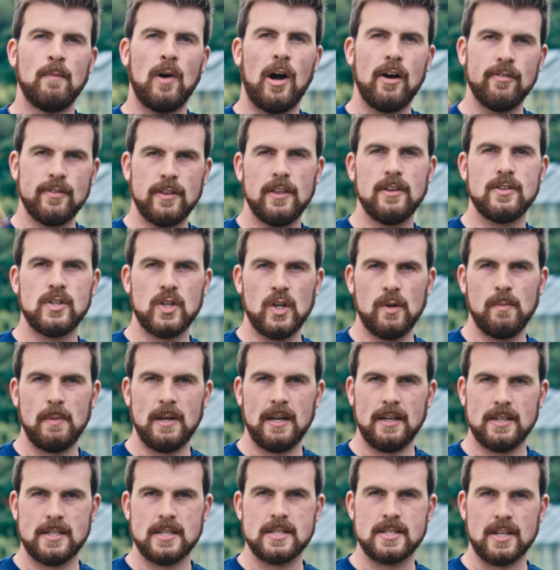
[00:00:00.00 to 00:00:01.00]
After the 2
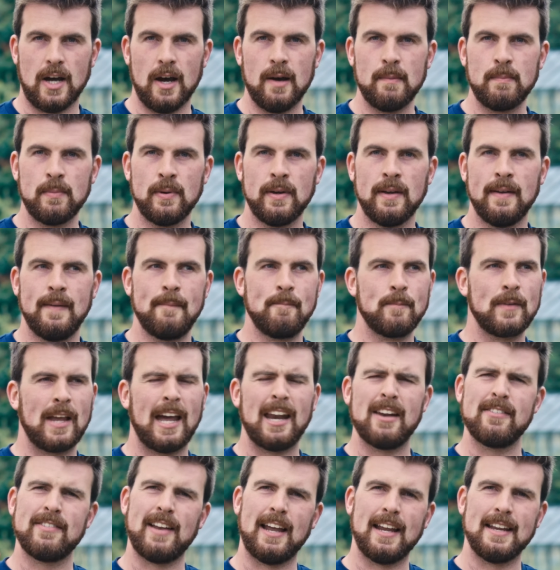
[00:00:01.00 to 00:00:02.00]
minutes is up,
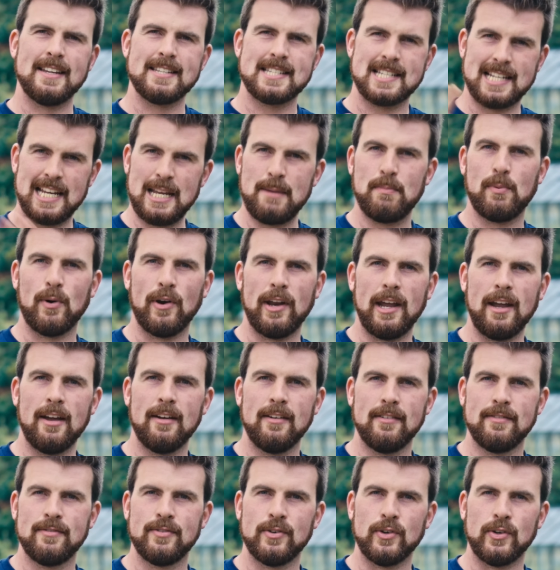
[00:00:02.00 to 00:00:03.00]
kind of like sleep on it
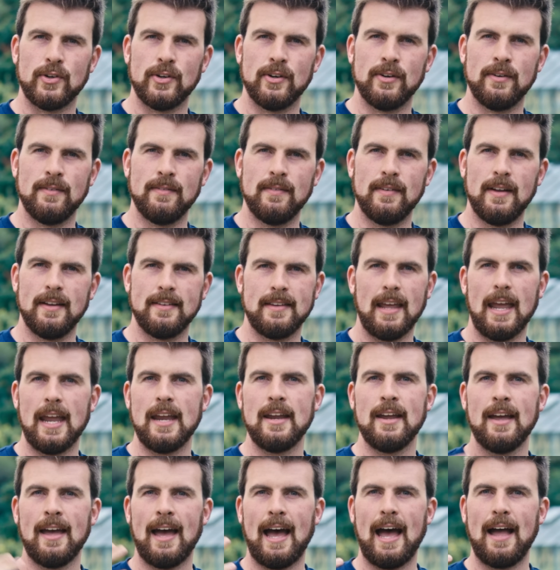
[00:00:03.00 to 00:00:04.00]
for a
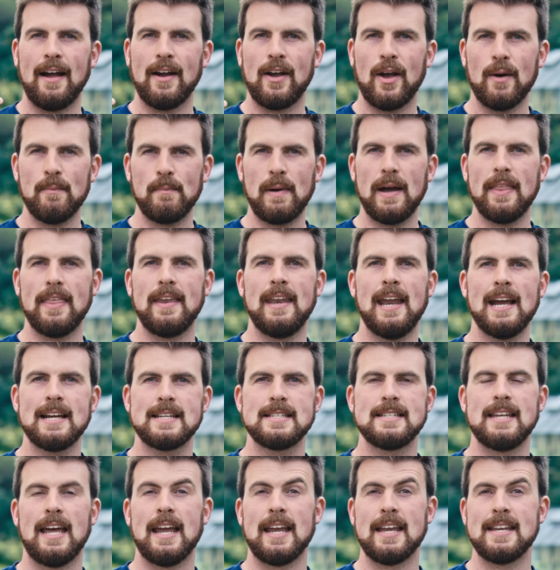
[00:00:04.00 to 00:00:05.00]
day and come back the
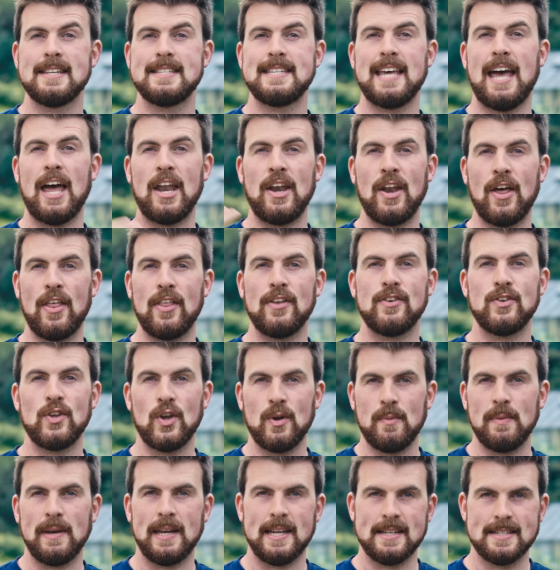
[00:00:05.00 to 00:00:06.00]
next day and set another
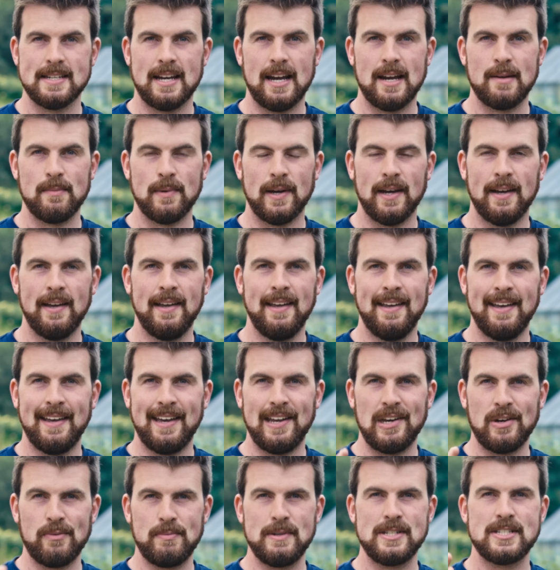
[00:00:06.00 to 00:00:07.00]
2-minute timer,
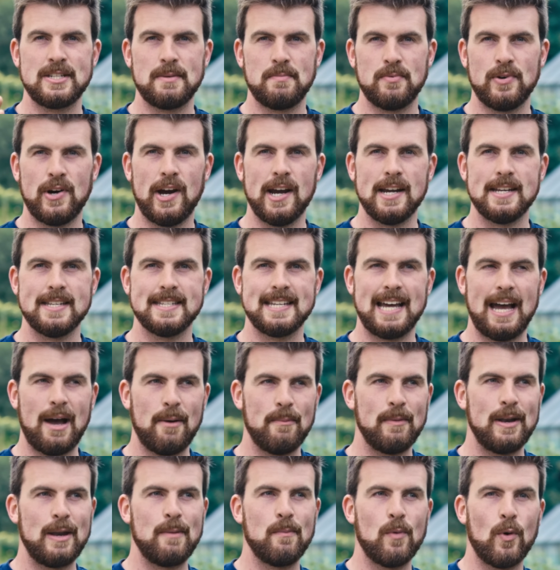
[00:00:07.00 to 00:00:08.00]
and you'll be surprised how
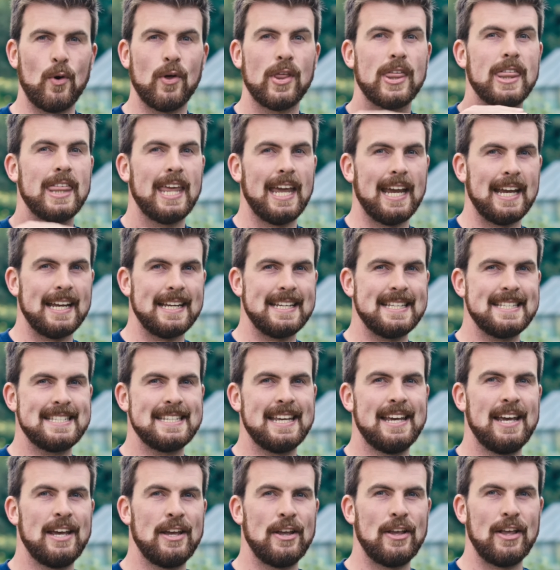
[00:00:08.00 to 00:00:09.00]
many more
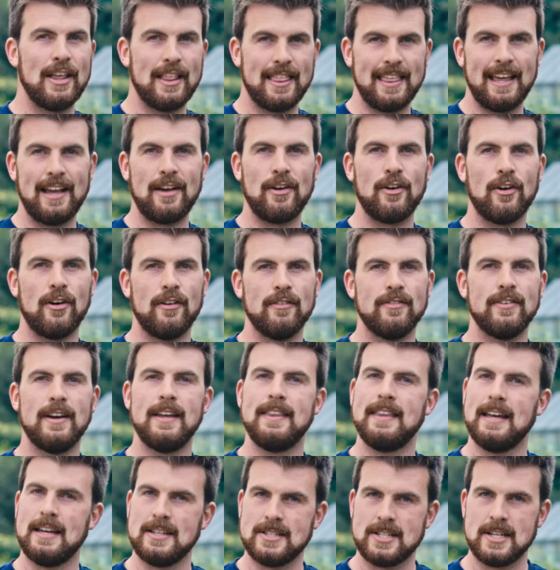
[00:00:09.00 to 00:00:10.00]
things you think of.
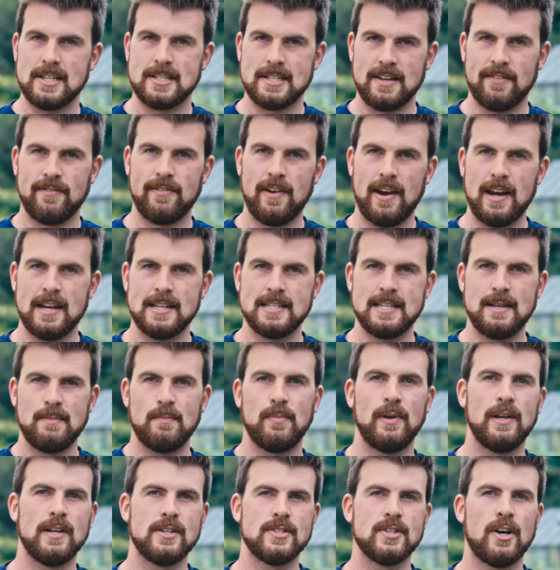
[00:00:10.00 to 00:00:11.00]
And that's just a very
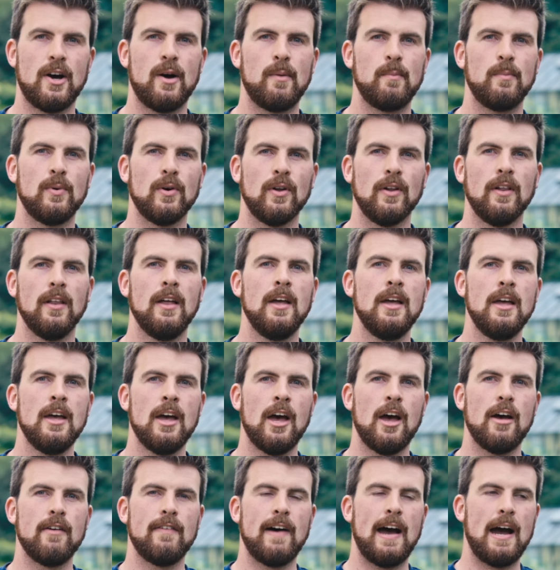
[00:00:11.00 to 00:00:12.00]
simple example
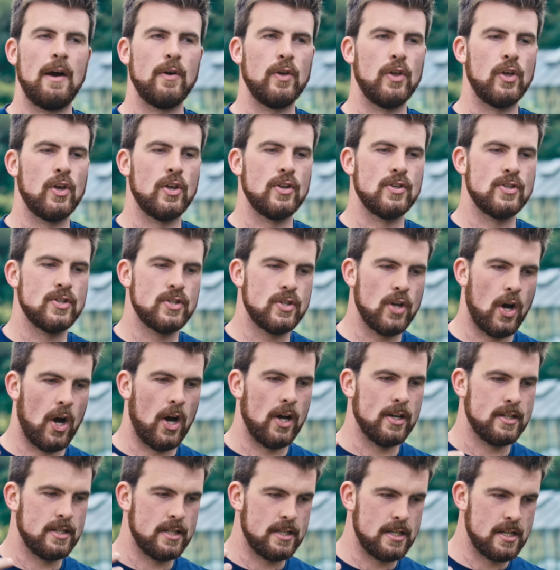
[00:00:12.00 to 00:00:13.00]
of how you can
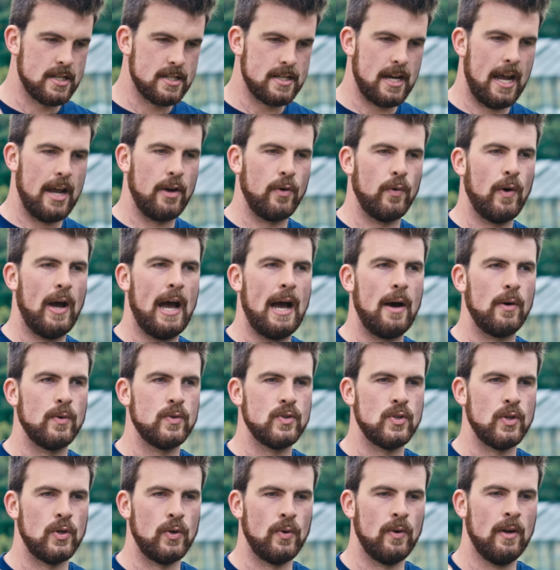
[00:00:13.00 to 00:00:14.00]
start to design, or how
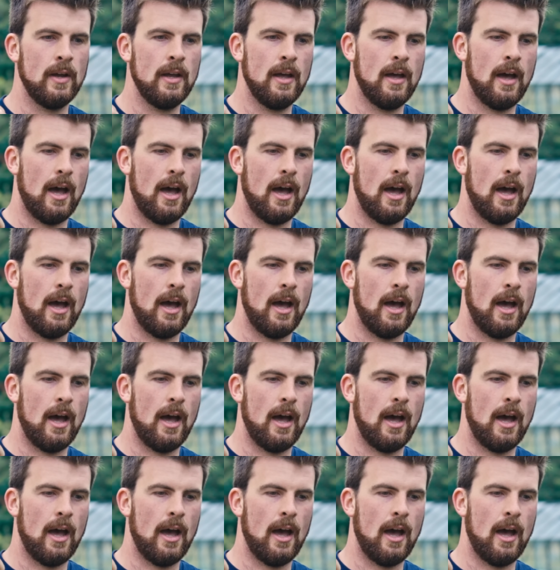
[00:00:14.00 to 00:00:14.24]
to